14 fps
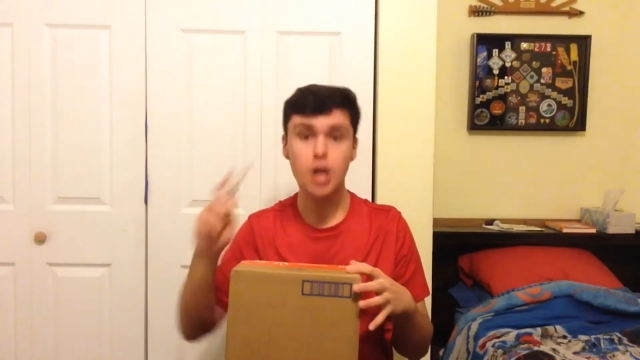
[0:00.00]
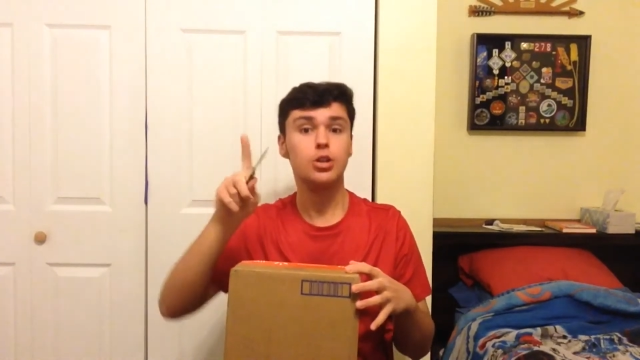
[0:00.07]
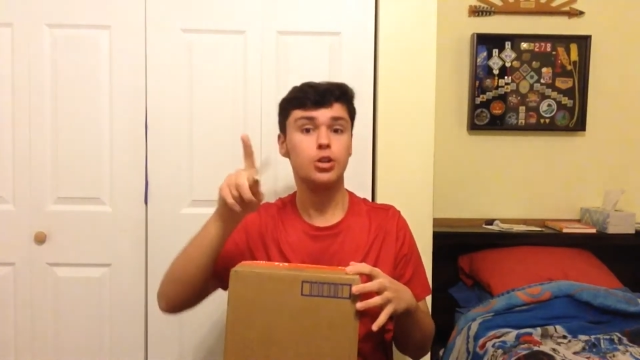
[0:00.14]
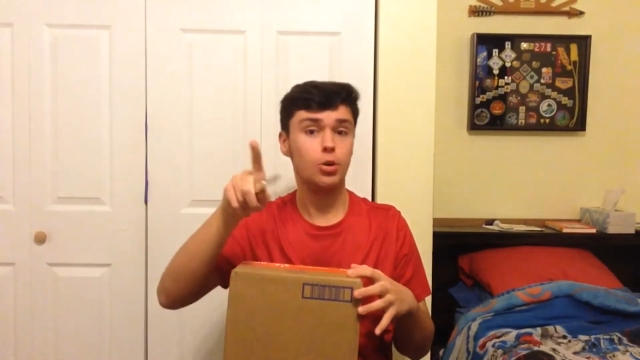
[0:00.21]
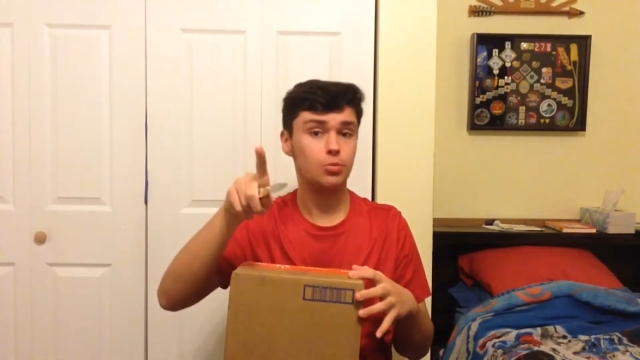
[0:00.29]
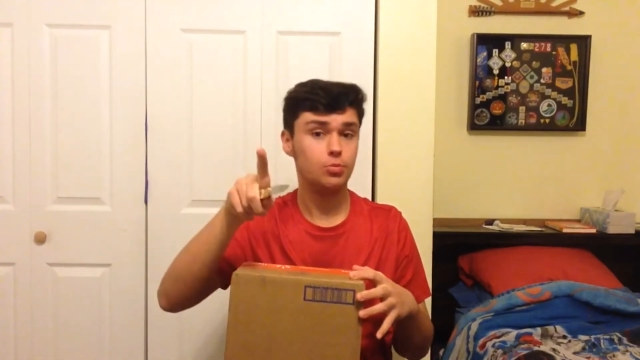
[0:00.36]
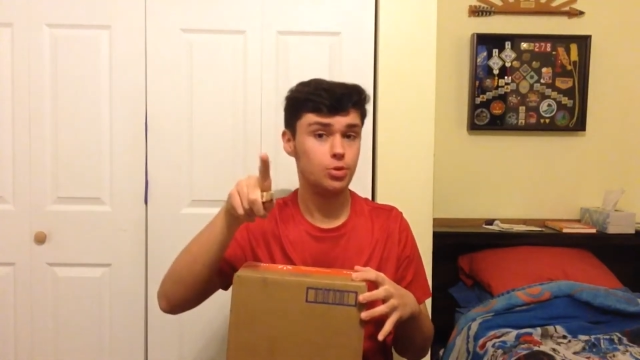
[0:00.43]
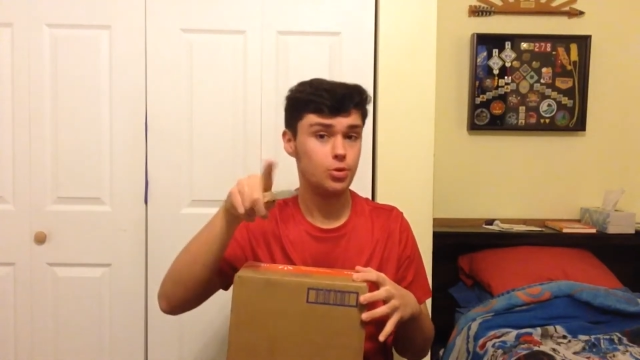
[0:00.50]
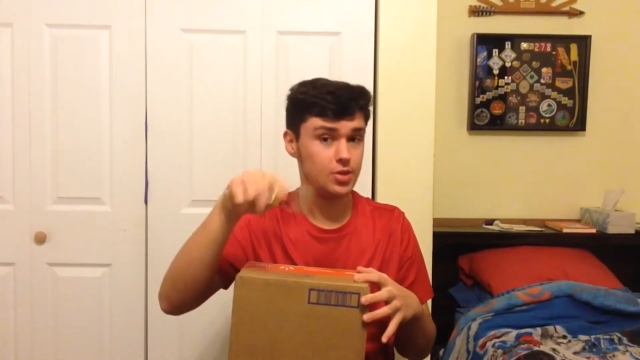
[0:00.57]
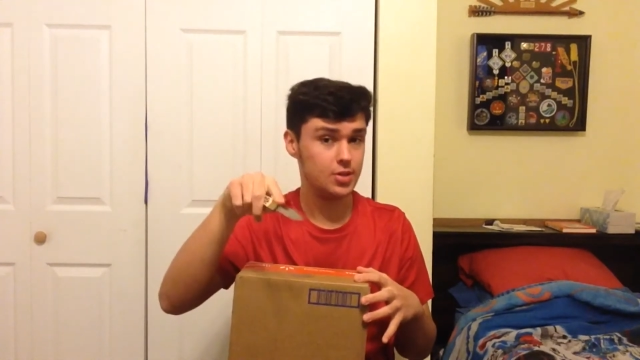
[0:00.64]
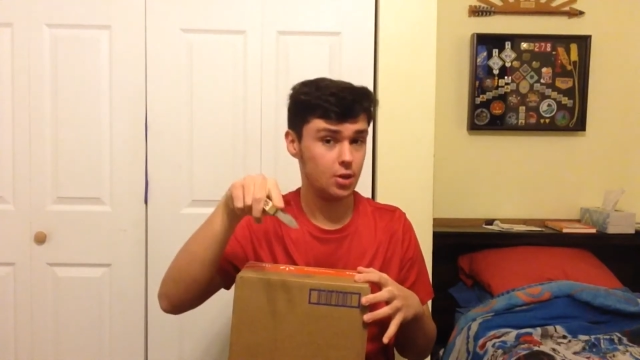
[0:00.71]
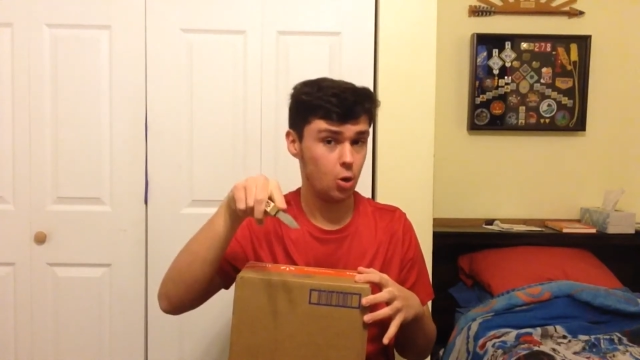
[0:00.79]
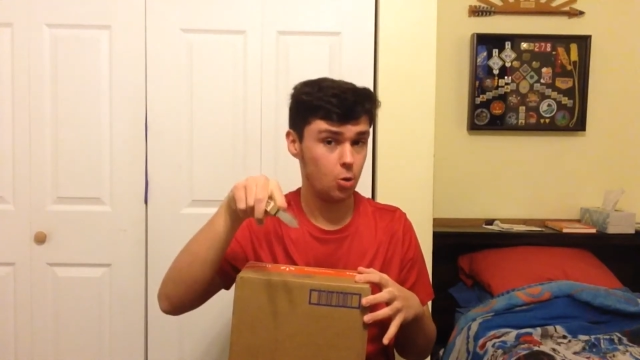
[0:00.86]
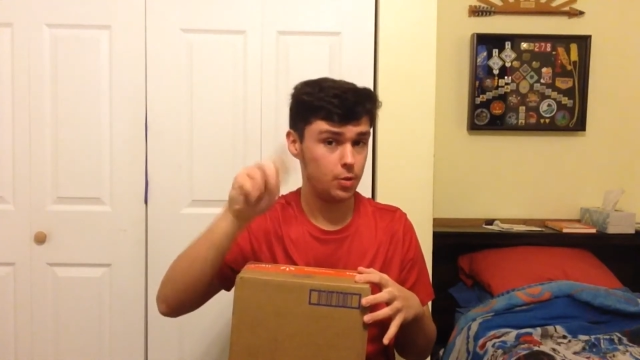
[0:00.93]
Don't do this
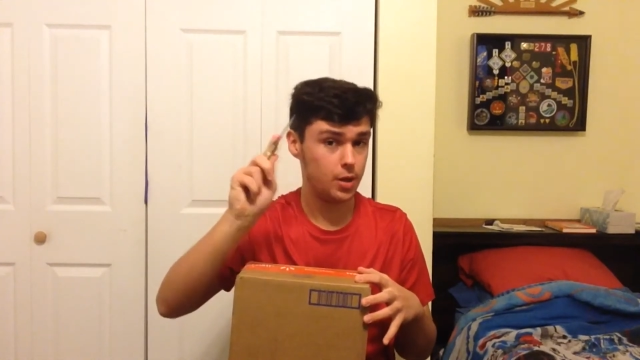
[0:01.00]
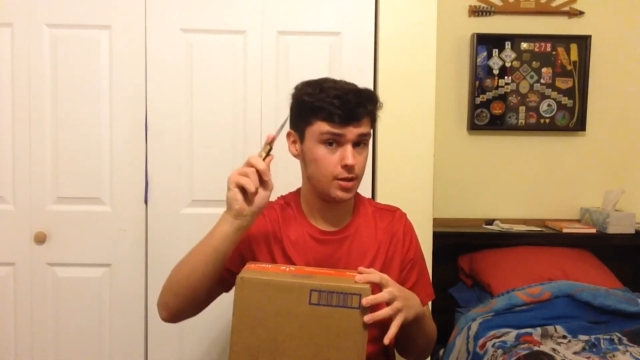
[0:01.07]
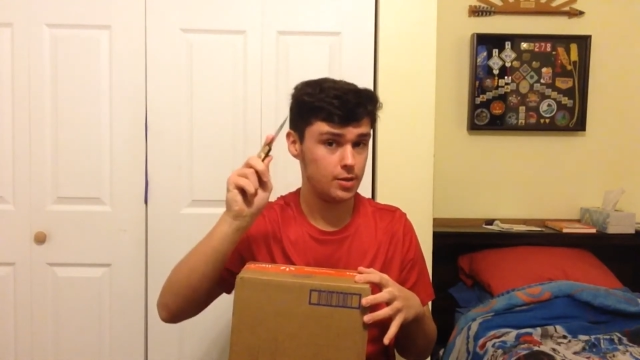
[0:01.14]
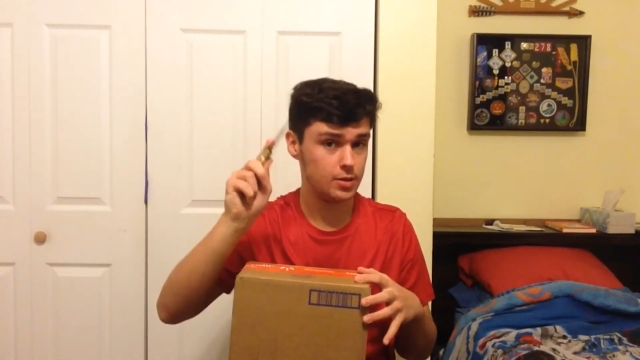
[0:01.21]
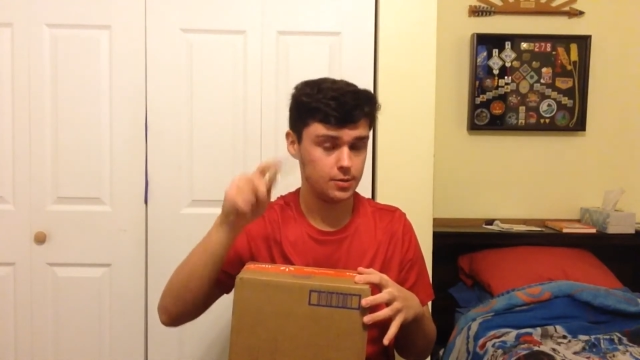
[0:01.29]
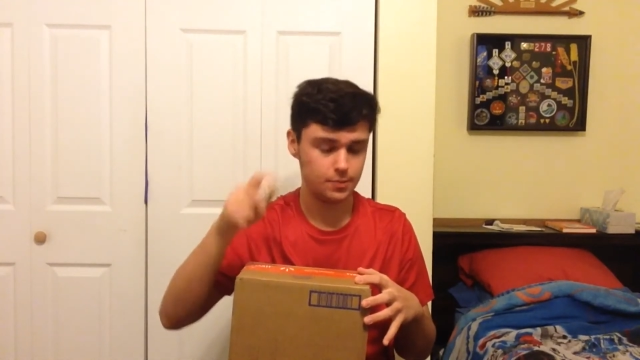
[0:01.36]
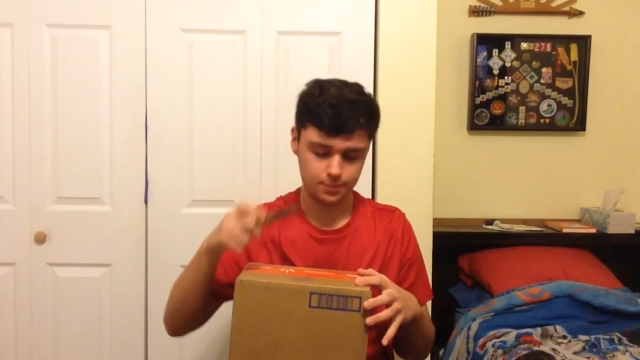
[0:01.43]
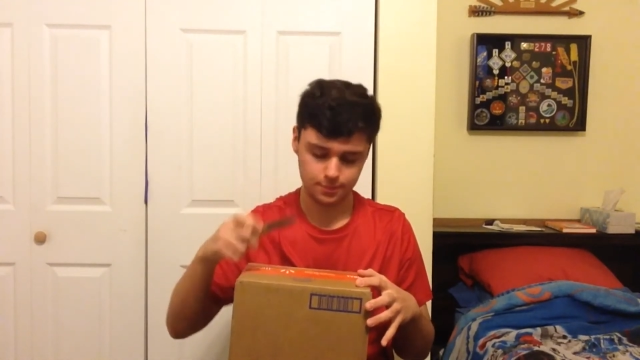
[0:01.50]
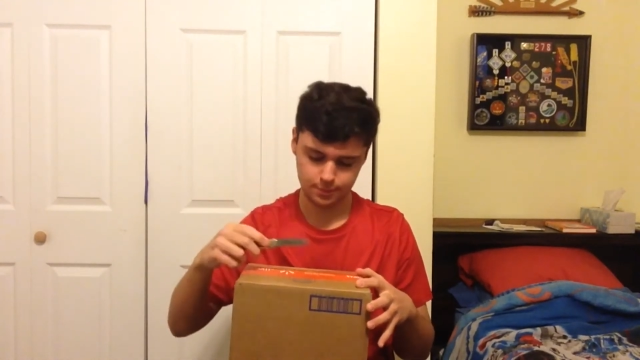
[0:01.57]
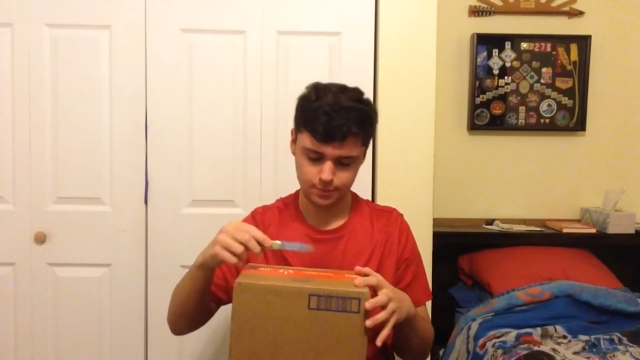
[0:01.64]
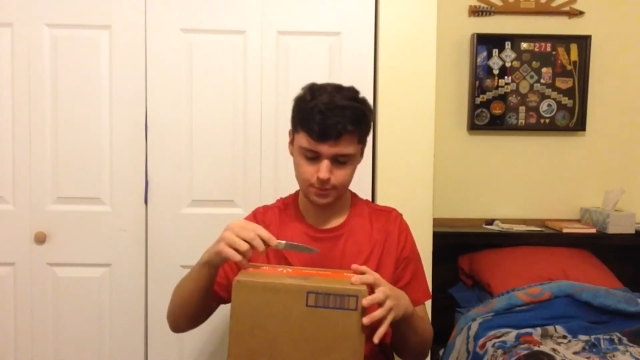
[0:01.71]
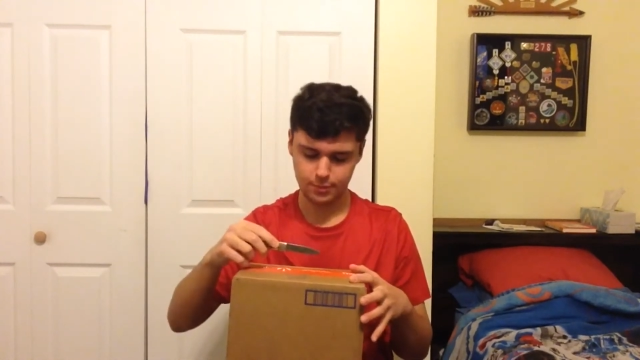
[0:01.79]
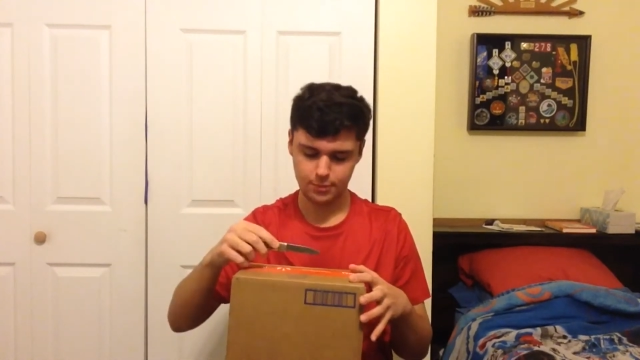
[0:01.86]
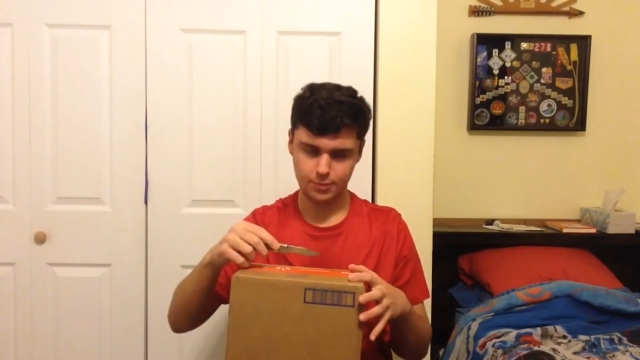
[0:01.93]
at home, kids.
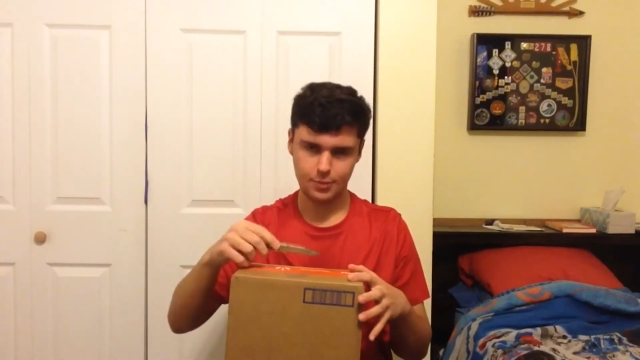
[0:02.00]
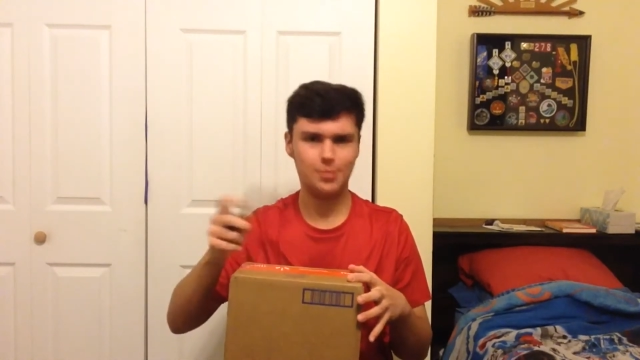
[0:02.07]
I'm